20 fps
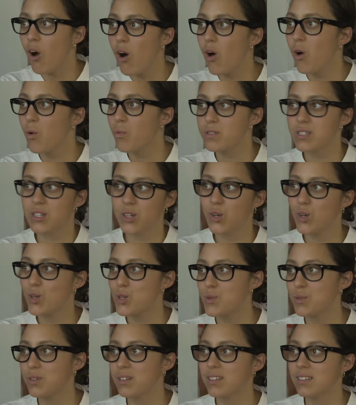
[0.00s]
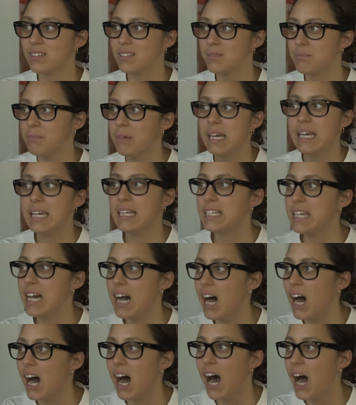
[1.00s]
hole was the usual media
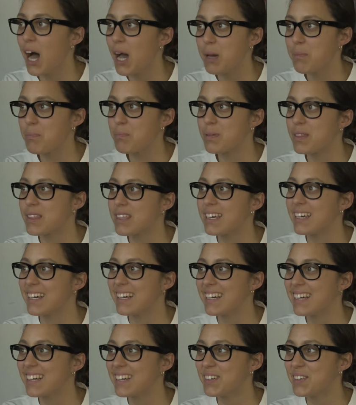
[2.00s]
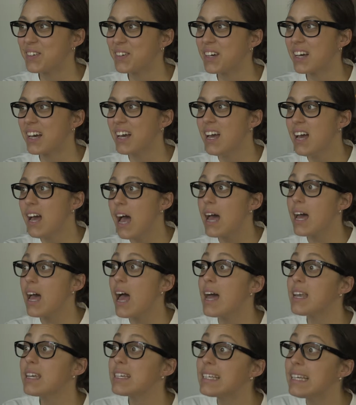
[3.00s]
hype thing.
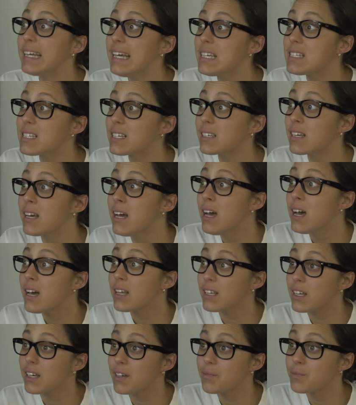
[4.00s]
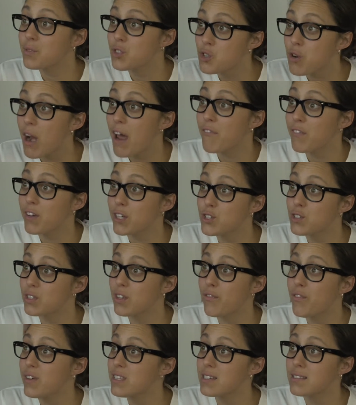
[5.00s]
And at least traffic to
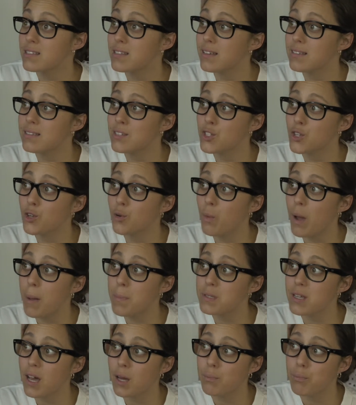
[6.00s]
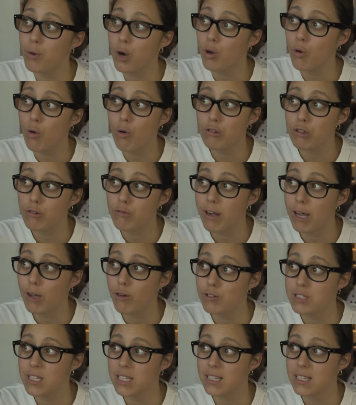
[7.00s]
the Physics Institute website broke all the records